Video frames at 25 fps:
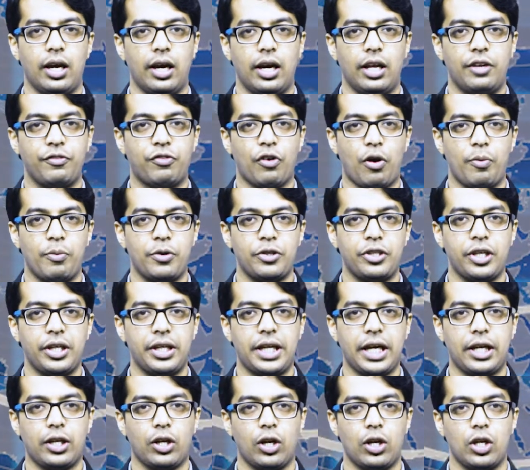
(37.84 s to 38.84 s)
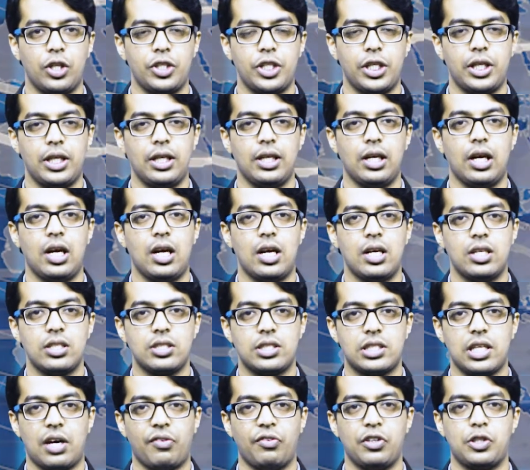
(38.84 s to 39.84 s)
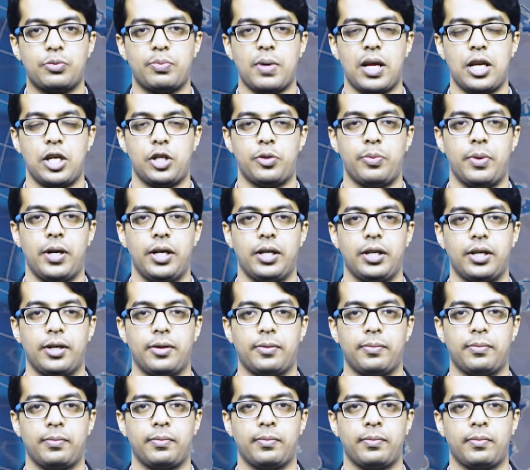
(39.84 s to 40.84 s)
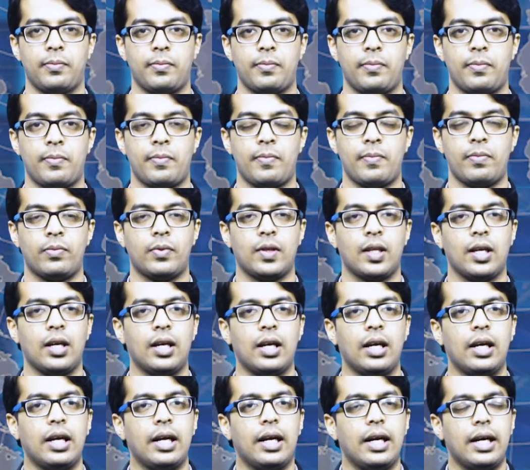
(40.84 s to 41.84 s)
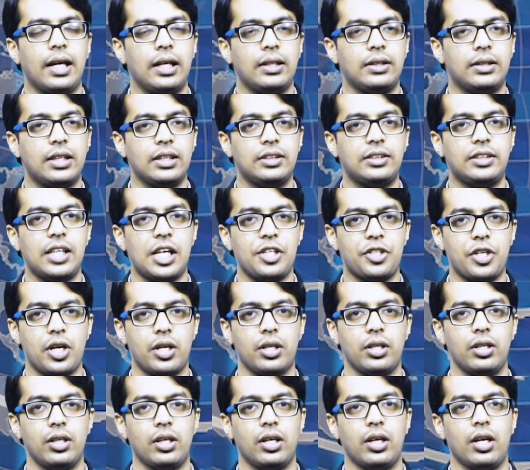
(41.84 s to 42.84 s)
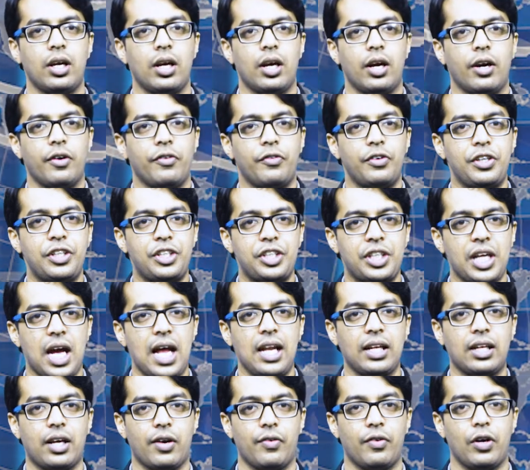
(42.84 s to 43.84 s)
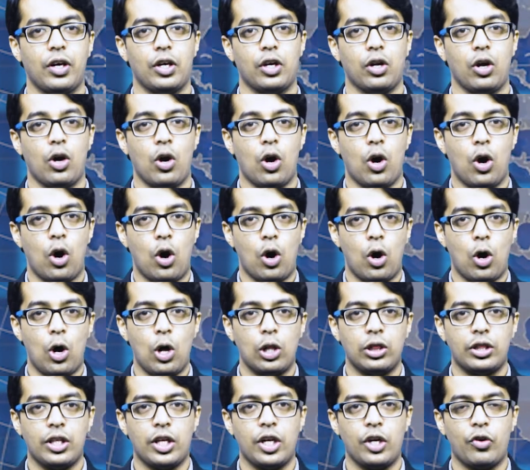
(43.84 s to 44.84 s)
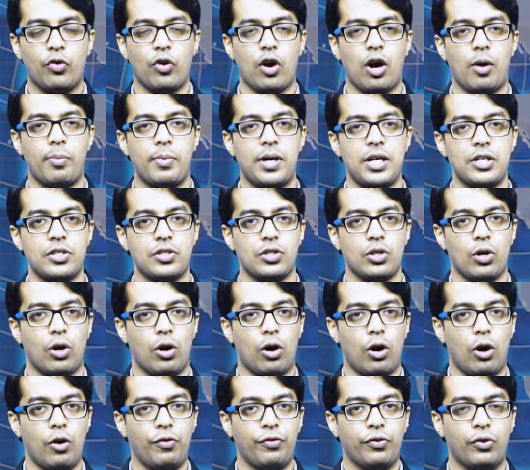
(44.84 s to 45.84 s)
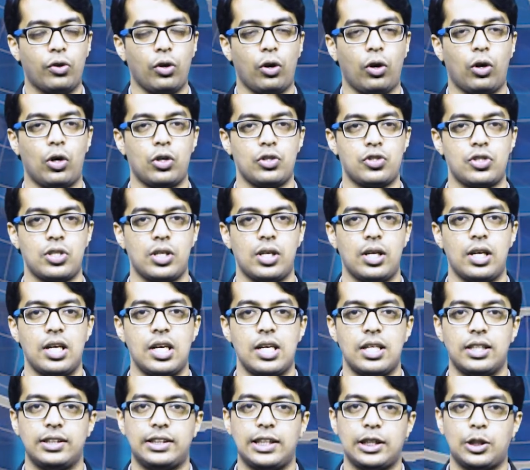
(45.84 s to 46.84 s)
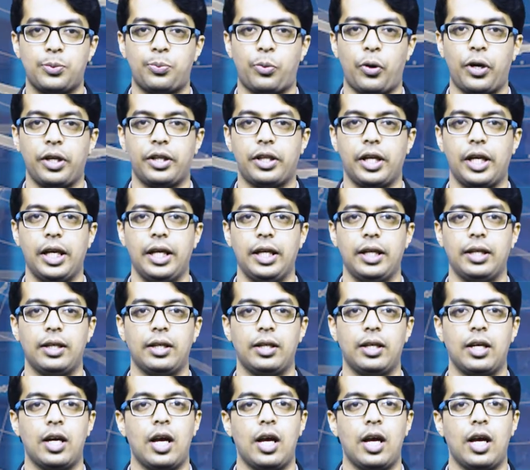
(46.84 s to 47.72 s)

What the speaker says: Information Technology Service Management. In this session, we shall cover all the requirements of clause 6.3.